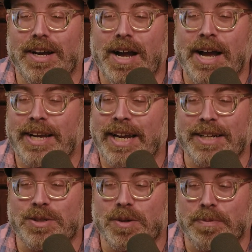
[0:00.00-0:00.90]
I
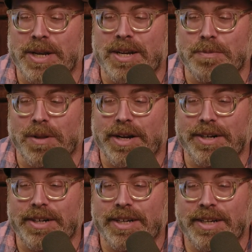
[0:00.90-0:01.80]
can't do a pickup line.
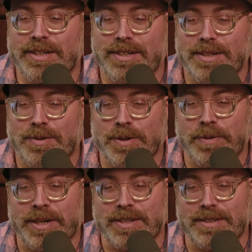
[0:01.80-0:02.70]
Are you kidding? What am
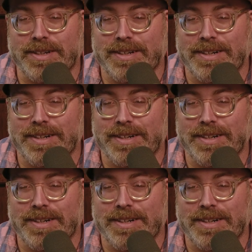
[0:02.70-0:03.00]
I gonna?